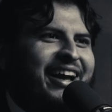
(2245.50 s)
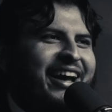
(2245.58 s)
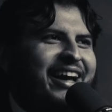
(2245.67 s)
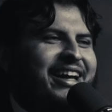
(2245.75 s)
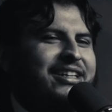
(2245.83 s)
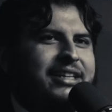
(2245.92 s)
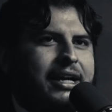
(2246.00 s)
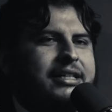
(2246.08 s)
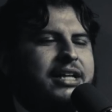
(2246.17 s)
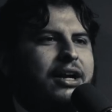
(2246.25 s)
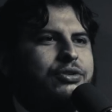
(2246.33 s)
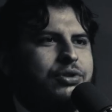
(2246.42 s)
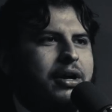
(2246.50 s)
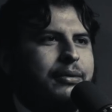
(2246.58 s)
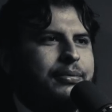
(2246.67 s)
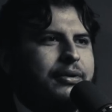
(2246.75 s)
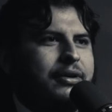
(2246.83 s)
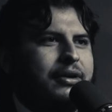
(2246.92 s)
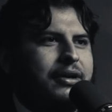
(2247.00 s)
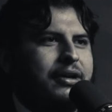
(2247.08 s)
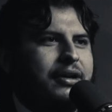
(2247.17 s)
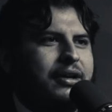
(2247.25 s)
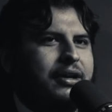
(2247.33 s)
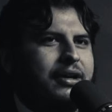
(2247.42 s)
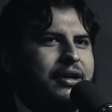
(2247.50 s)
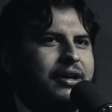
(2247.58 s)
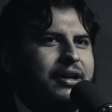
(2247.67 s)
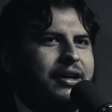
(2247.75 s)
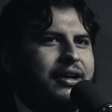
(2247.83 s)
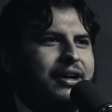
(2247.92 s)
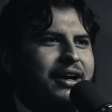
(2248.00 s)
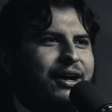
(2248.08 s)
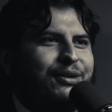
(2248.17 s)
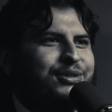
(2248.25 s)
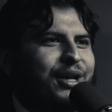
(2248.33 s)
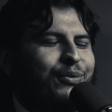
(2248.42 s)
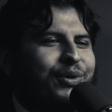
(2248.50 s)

And he's like, it's AirDrop. I was like,